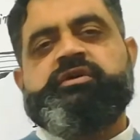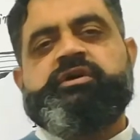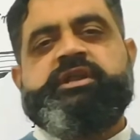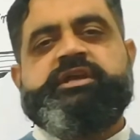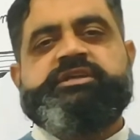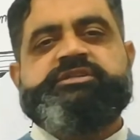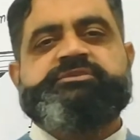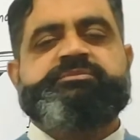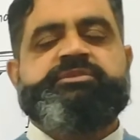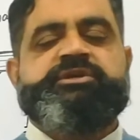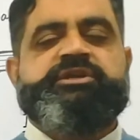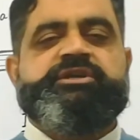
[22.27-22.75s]

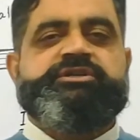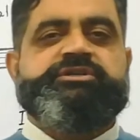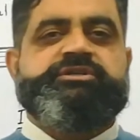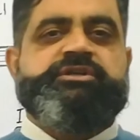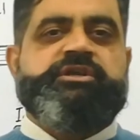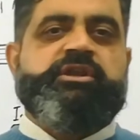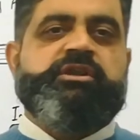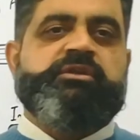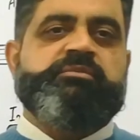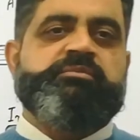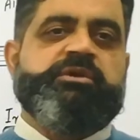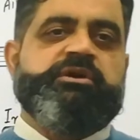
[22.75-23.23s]

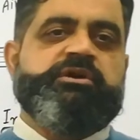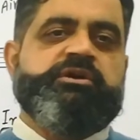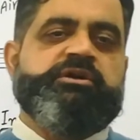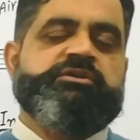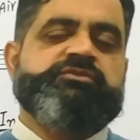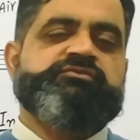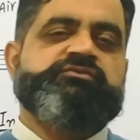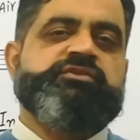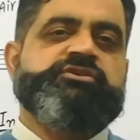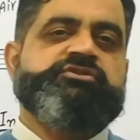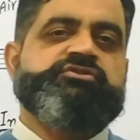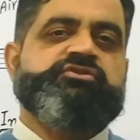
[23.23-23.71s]
respiration in birds
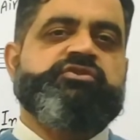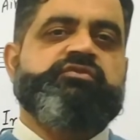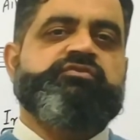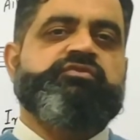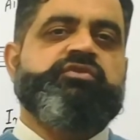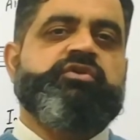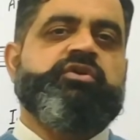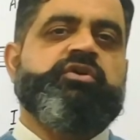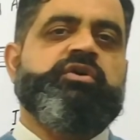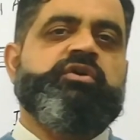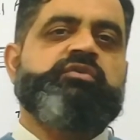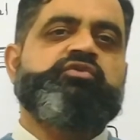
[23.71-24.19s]
first of
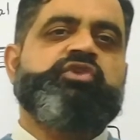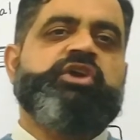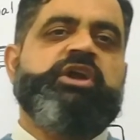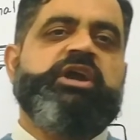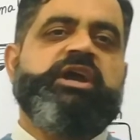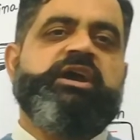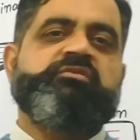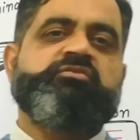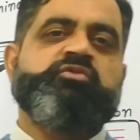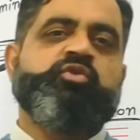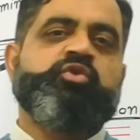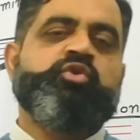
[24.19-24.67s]
all we
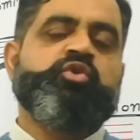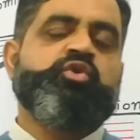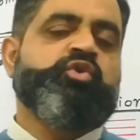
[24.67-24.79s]
have to